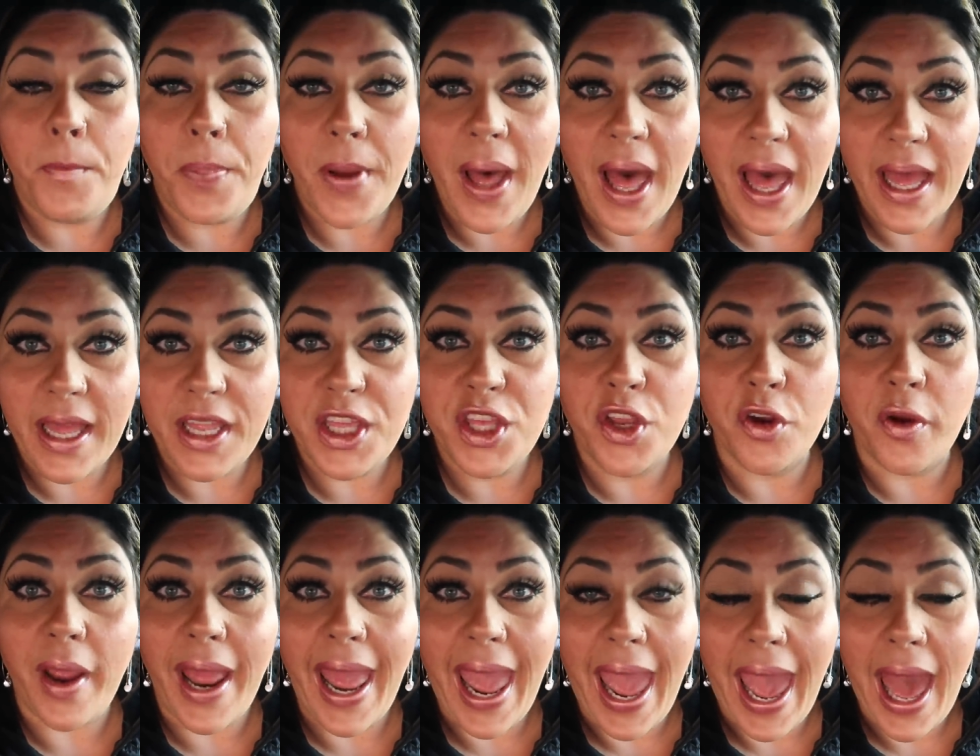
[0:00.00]
but
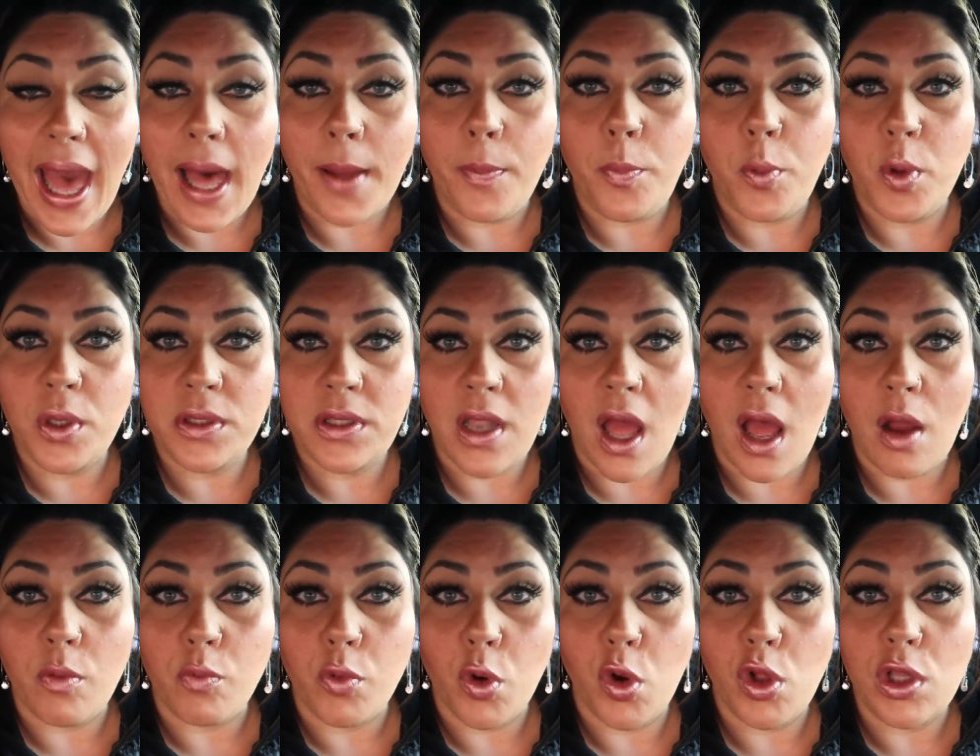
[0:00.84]
your app will
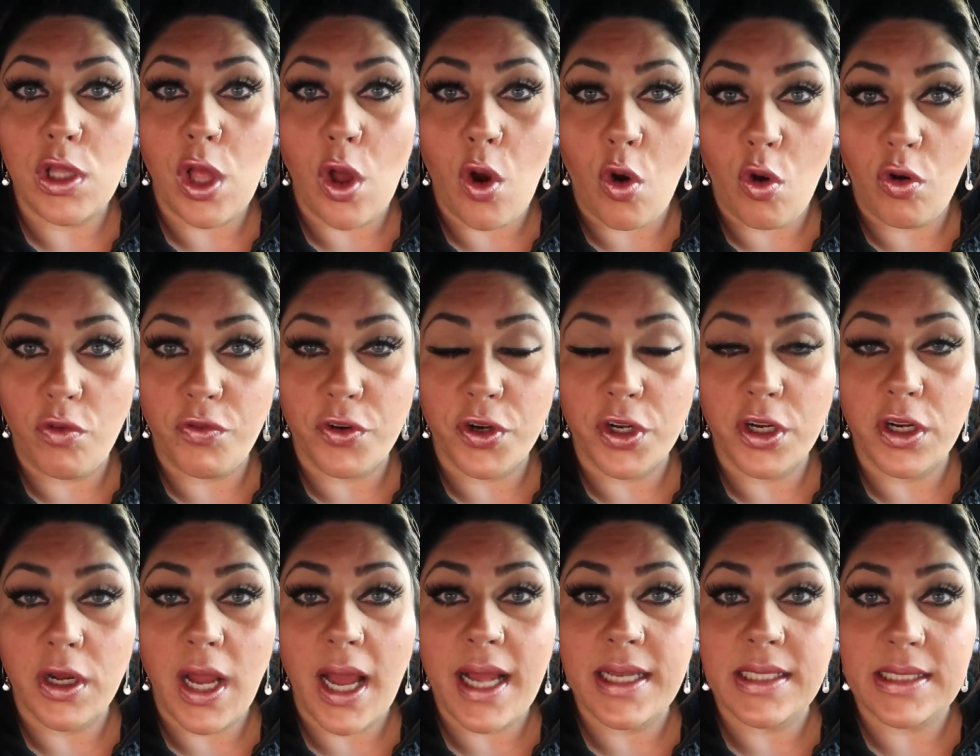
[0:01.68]
not roll
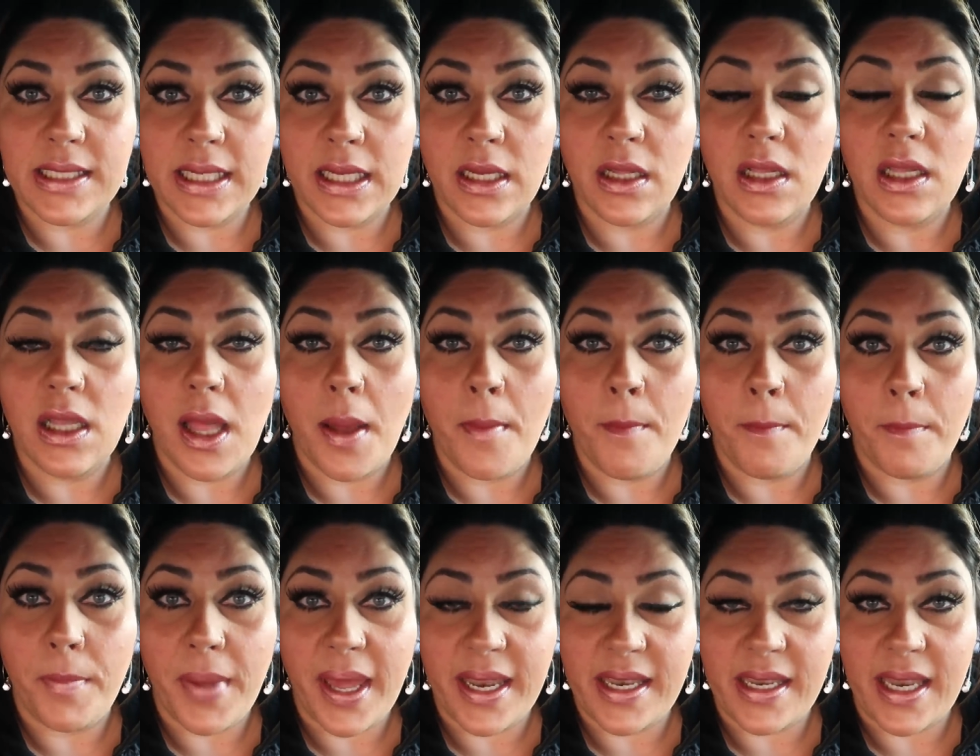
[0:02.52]
over until
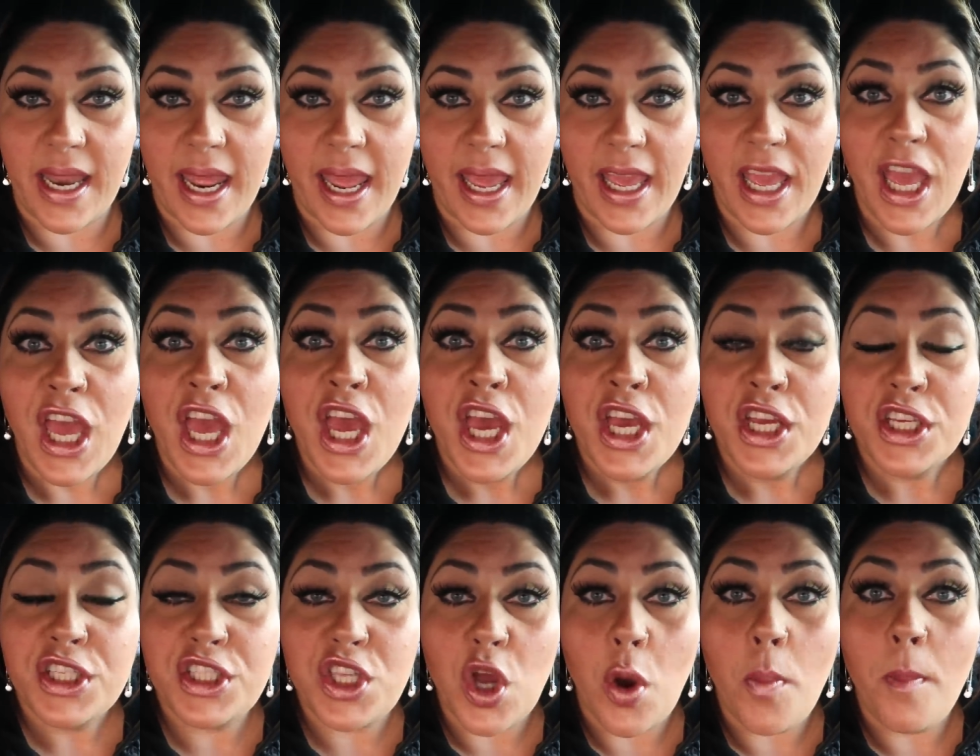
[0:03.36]
Monday.
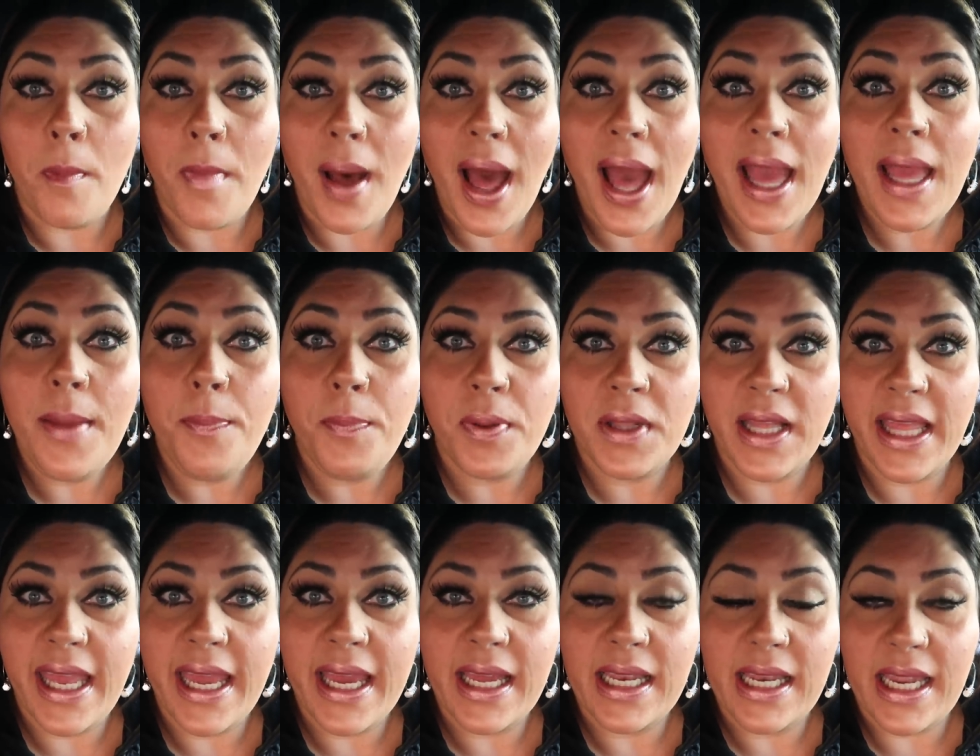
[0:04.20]
So my
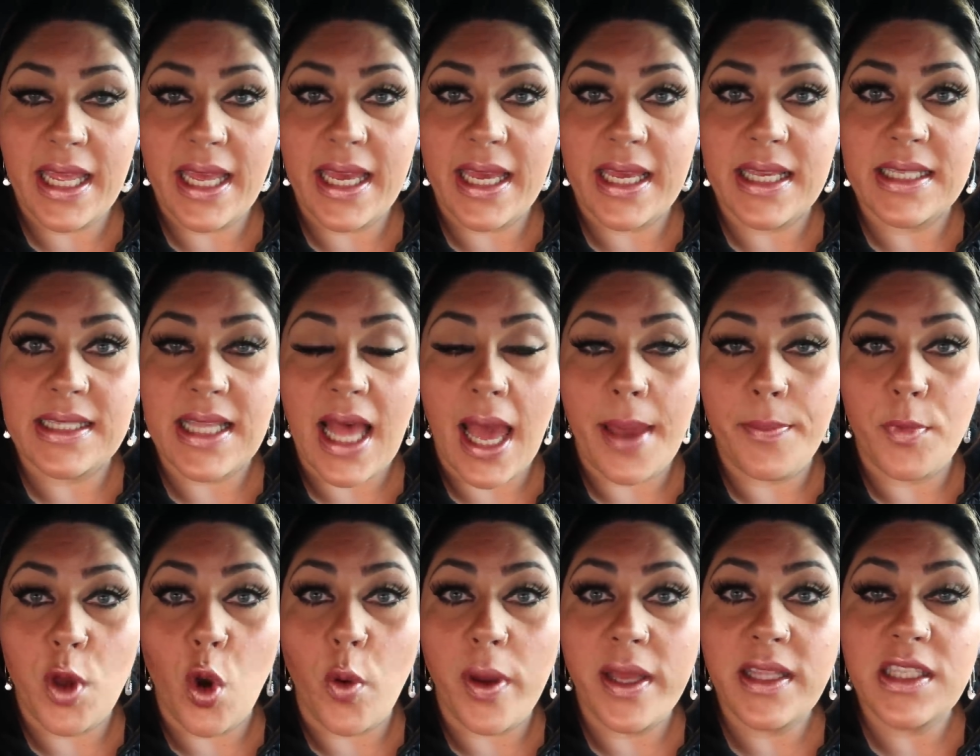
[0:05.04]
plan is
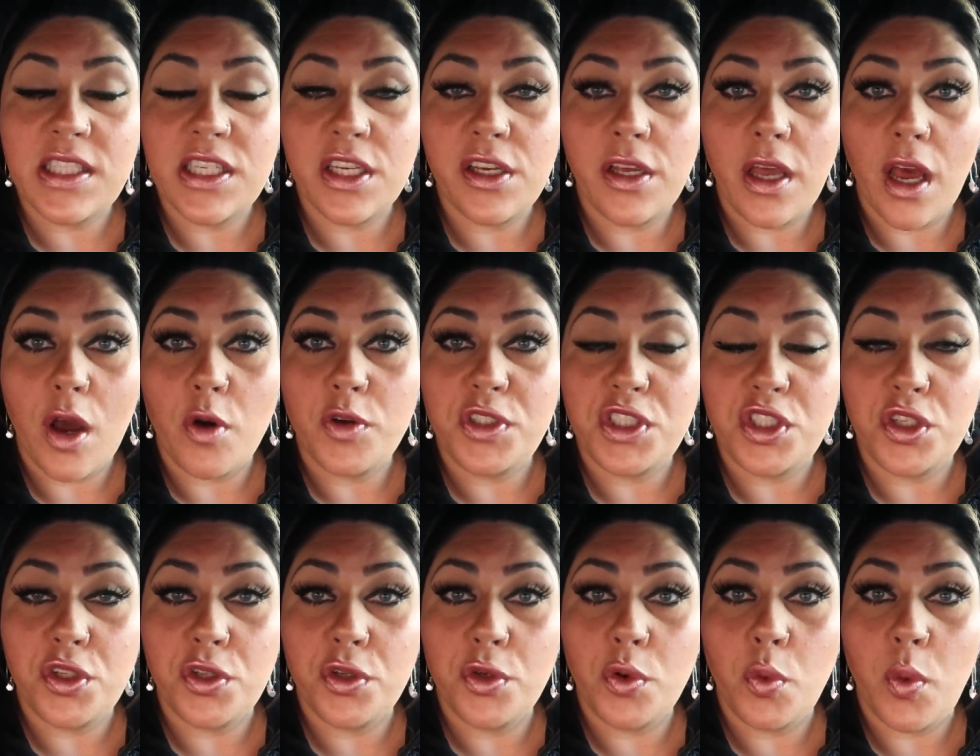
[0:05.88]
I'm going to go
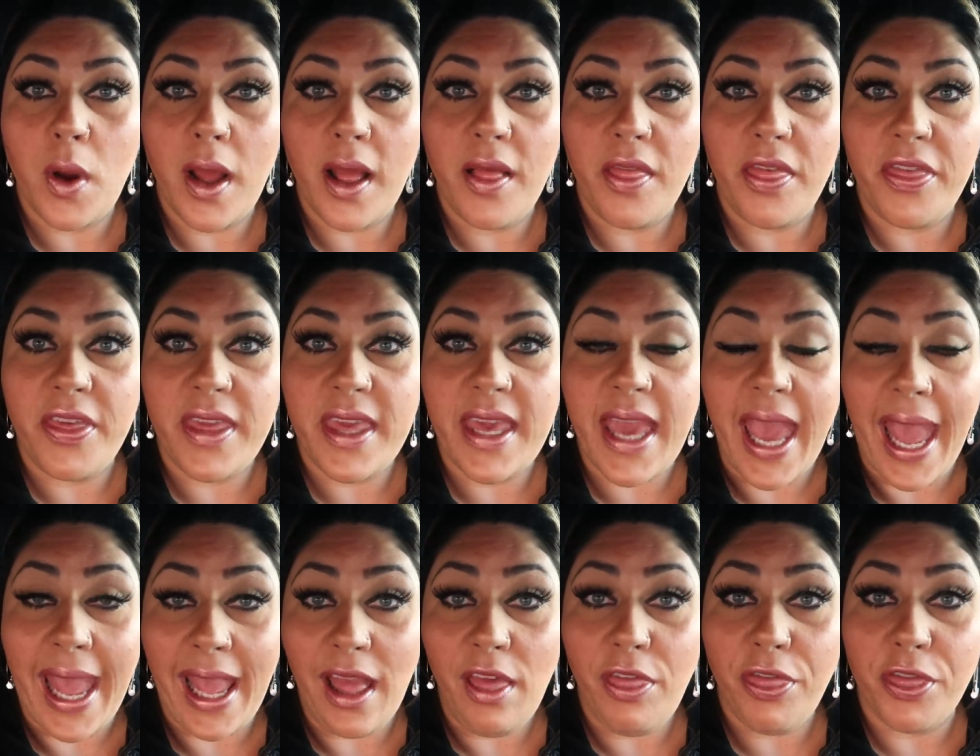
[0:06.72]
to
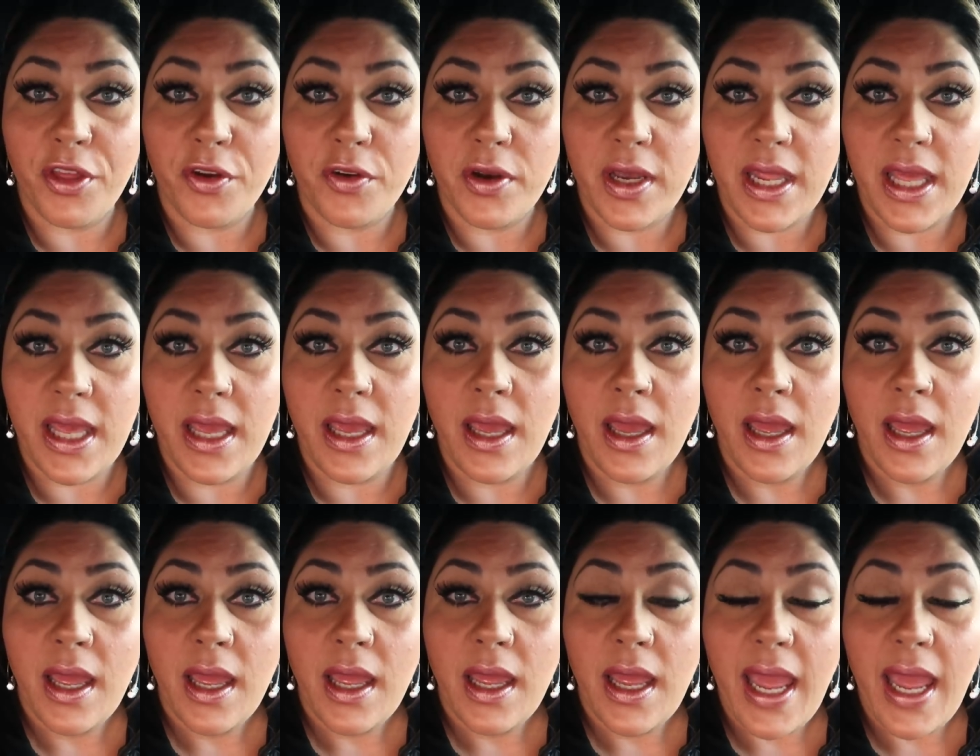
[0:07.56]
the 830